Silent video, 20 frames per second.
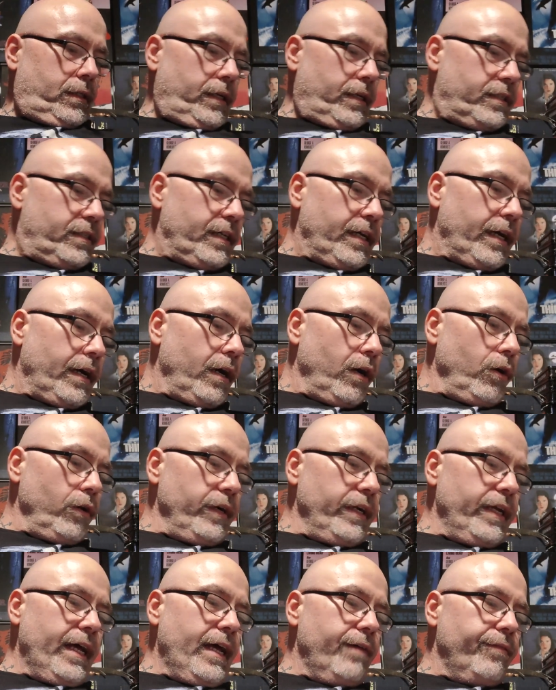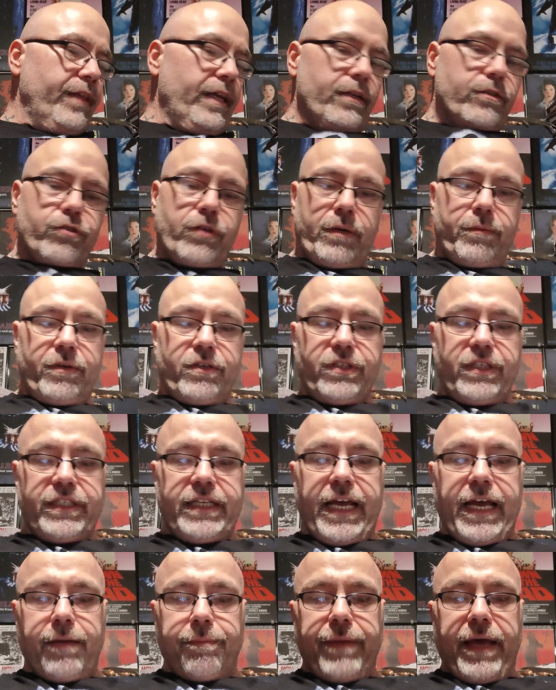Like I said, I already have the Tremors
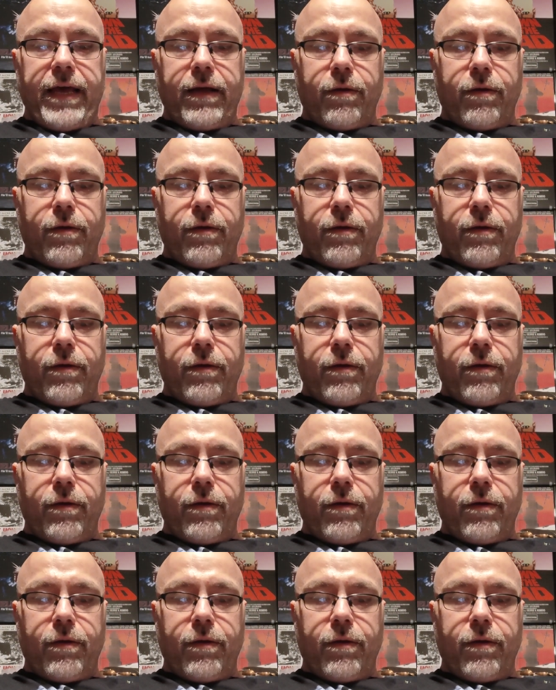Attack